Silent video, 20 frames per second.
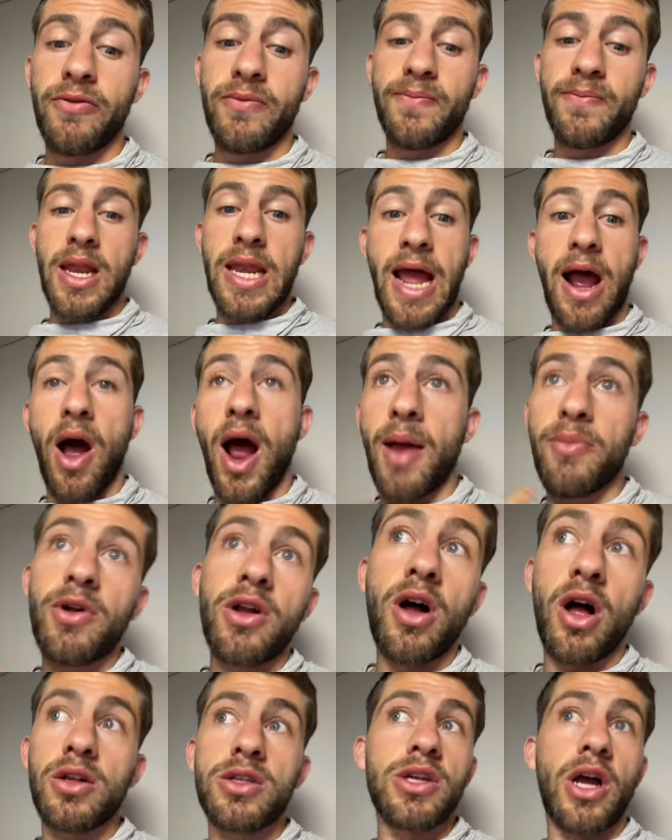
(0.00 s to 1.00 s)
Now, I'm the
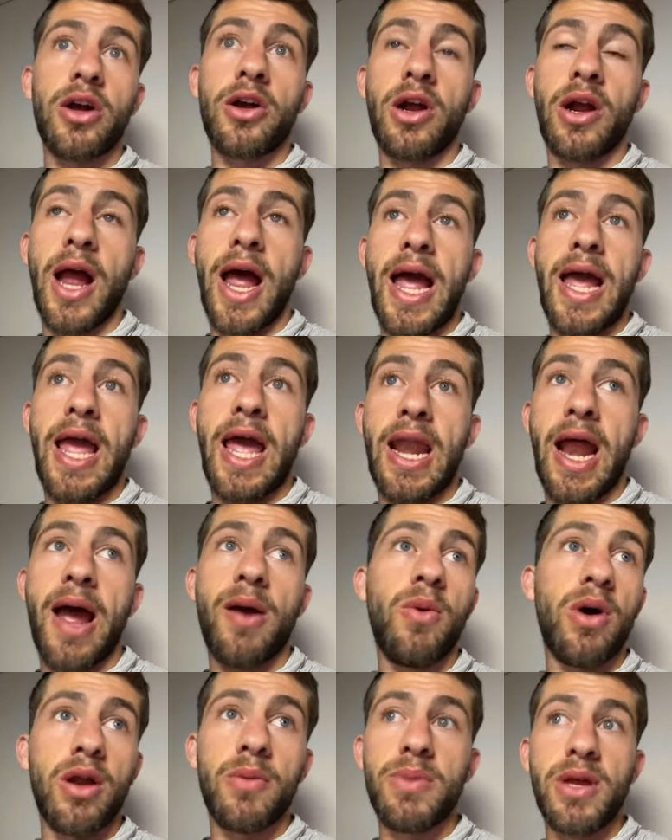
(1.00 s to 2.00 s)
college soccer guy, and I want
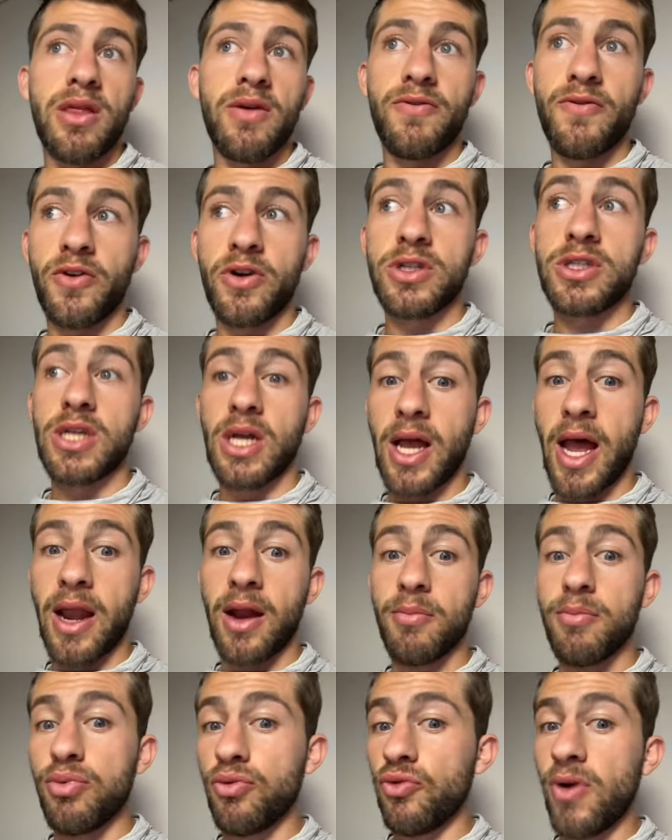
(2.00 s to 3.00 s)
to be the first to kind of
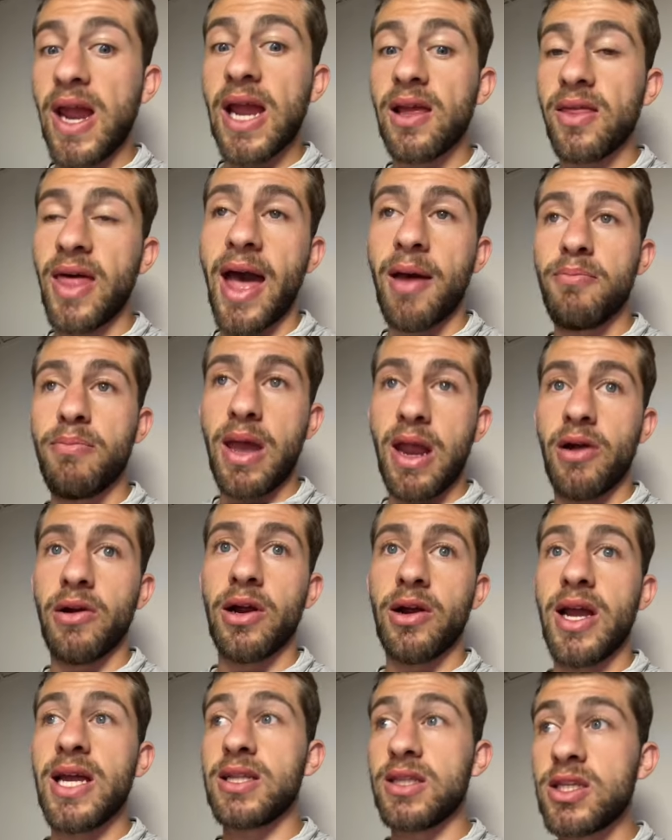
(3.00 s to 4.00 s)
break that barrier.
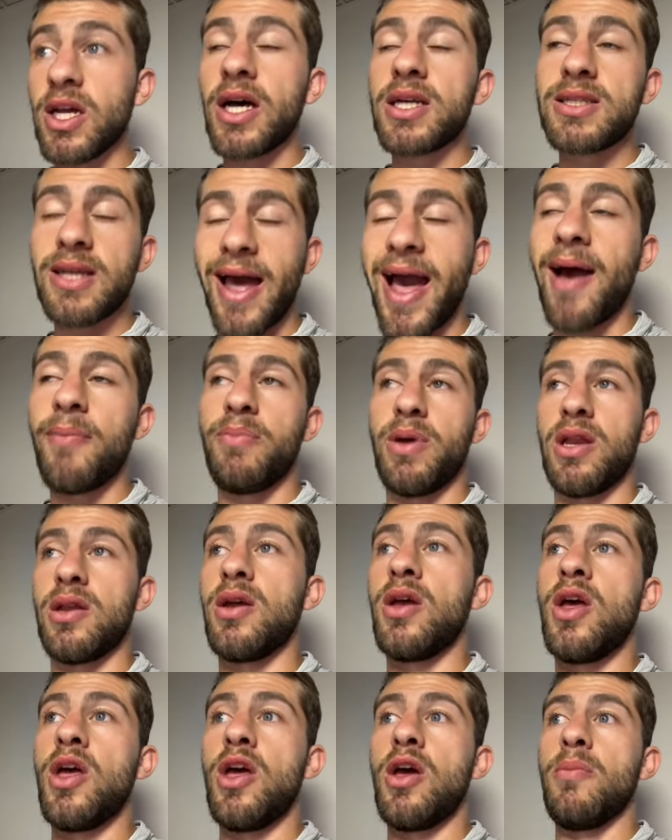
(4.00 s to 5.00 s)
It does happen,
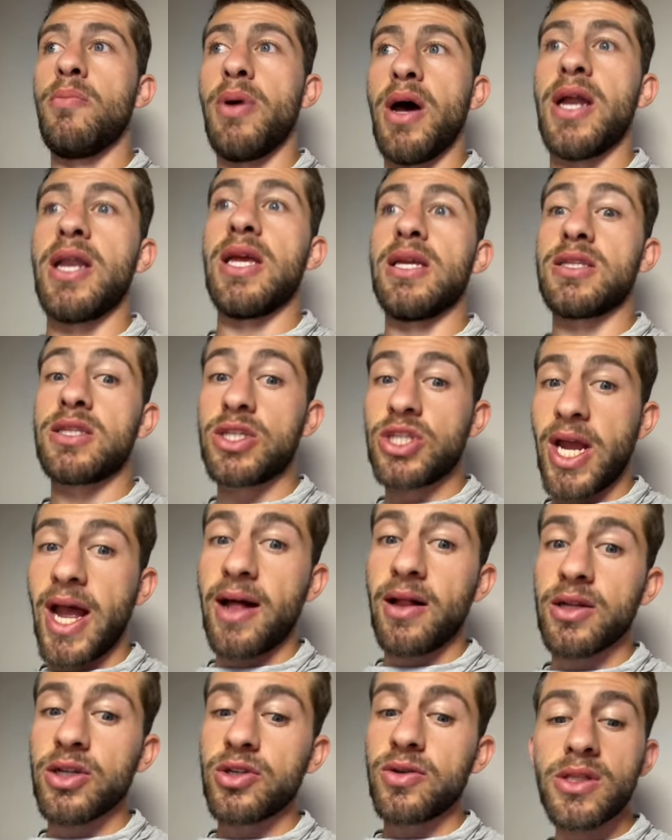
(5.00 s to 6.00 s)
but it's a
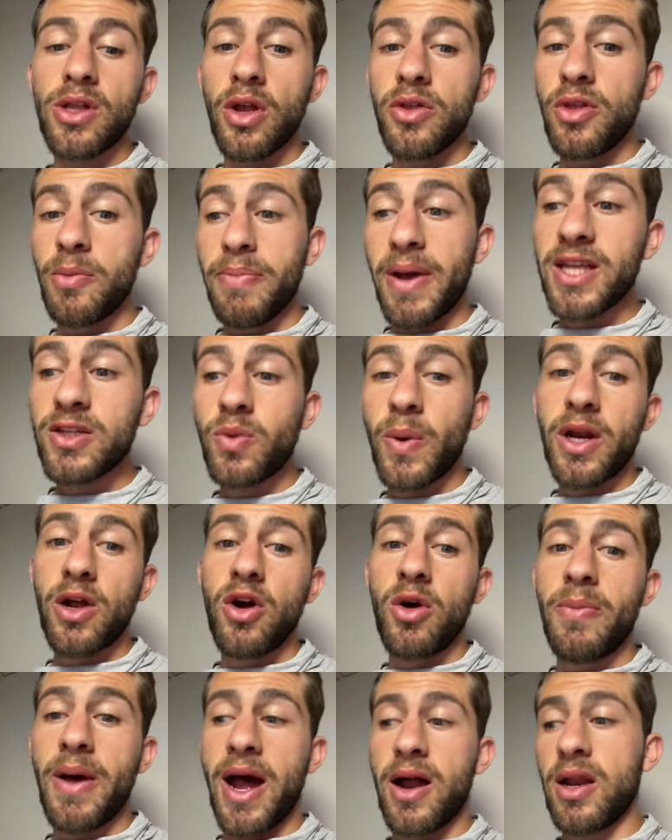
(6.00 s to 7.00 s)
challenge. The best way to go
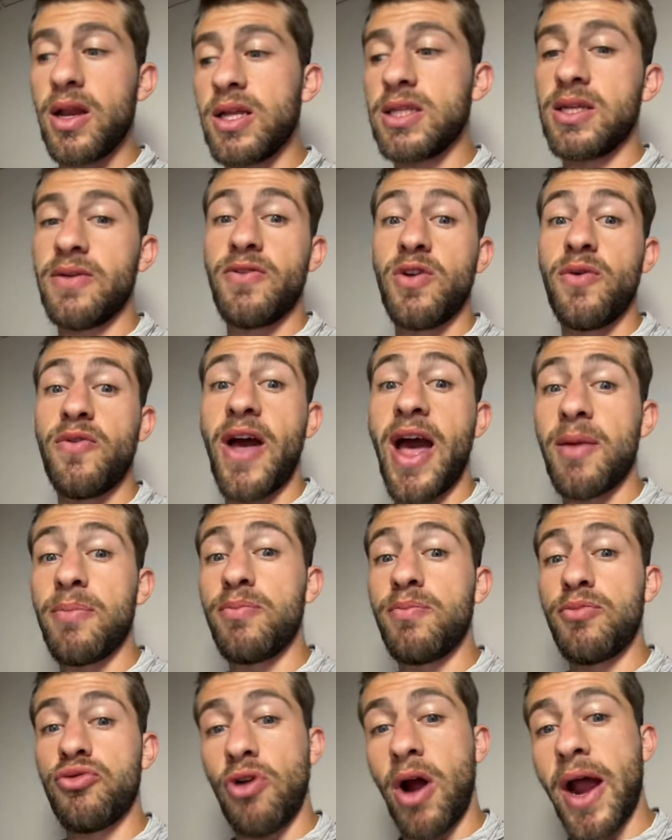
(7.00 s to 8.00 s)
about it is if you've had
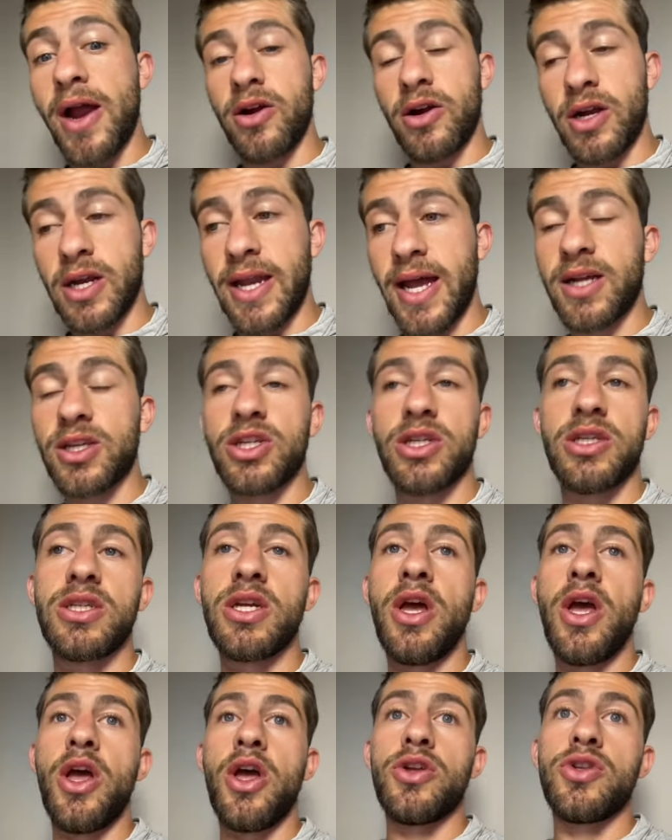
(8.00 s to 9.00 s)
prior connections
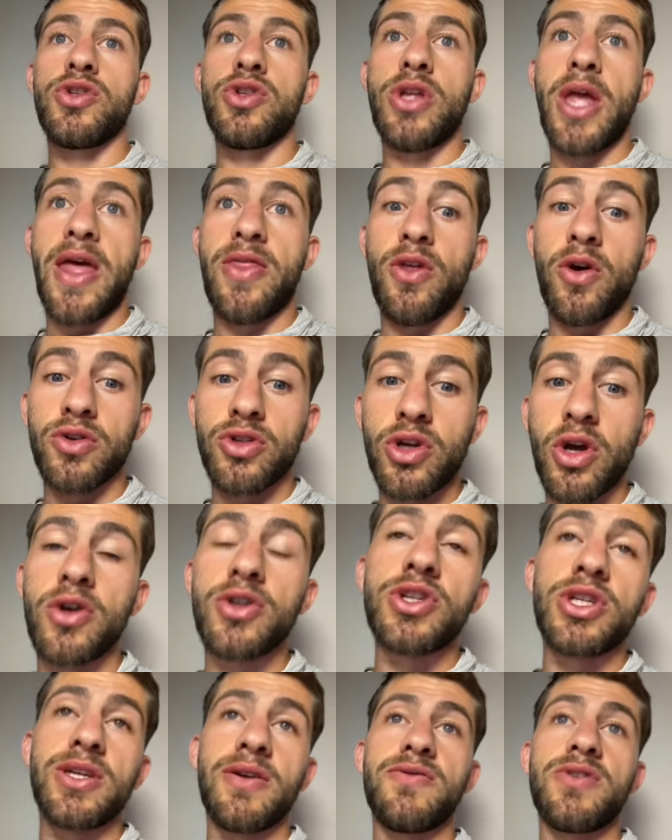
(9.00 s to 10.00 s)
and those coaches
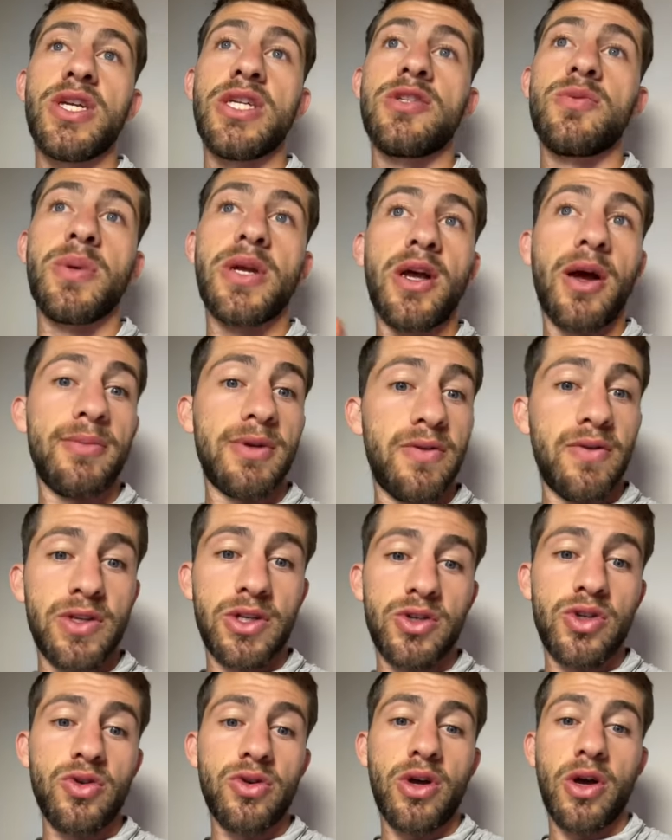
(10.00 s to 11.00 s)
have since become Division
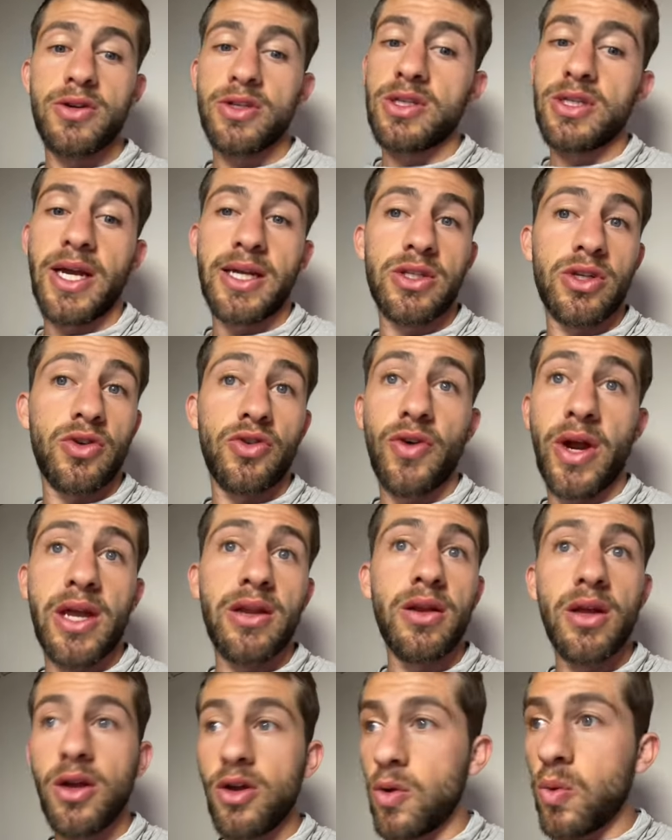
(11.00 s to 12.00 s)
2 coaches, that's a great
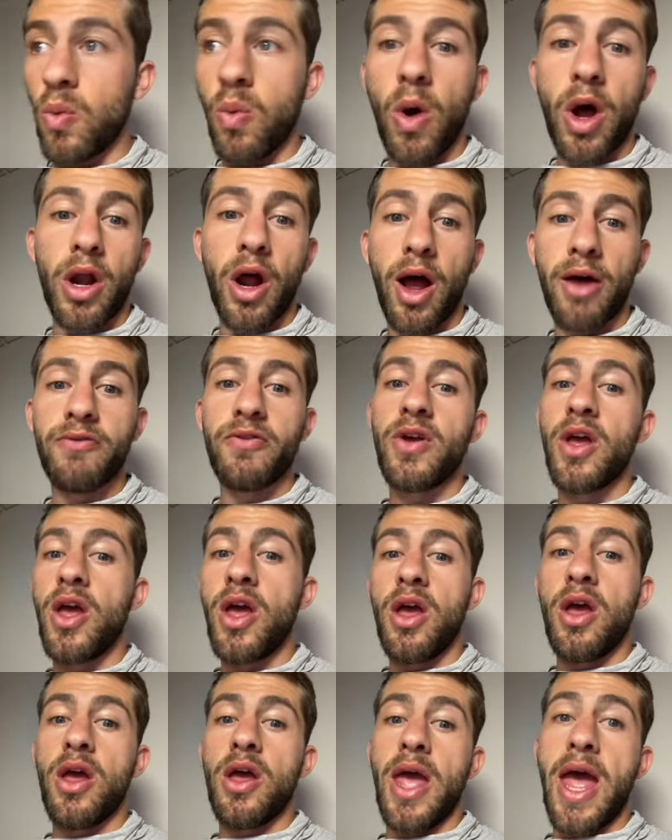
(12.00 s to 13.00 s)
one-off
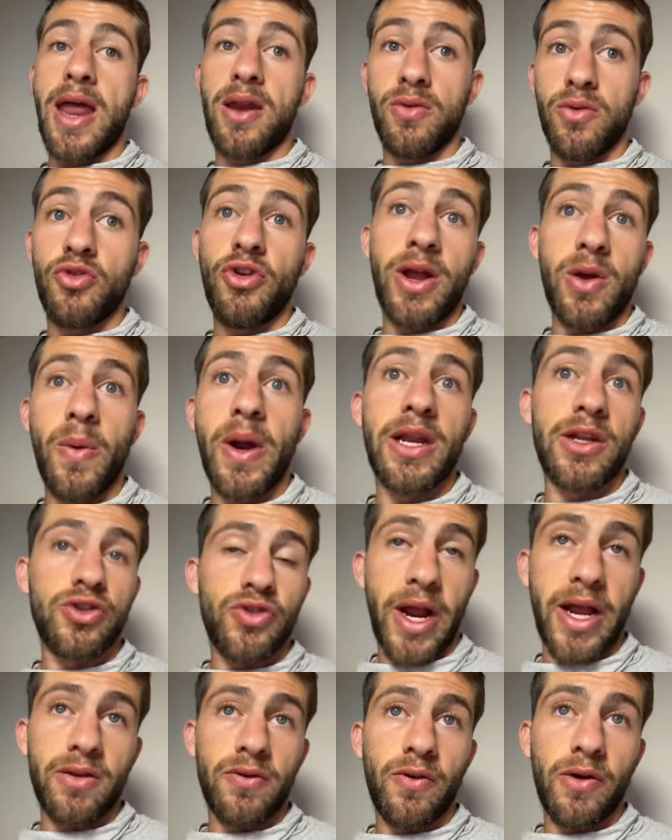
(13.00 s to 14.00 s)
and great way to
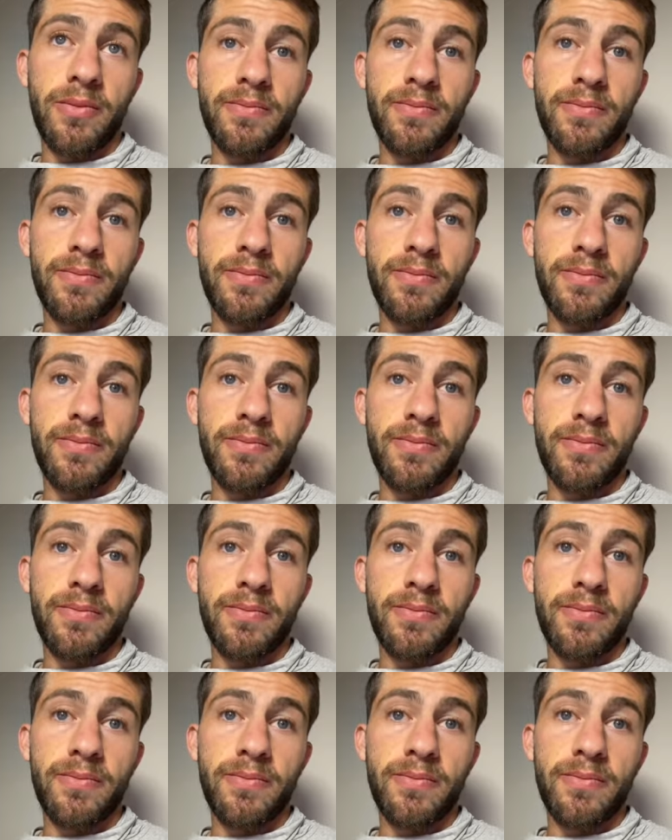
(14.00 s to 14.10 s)
transfer.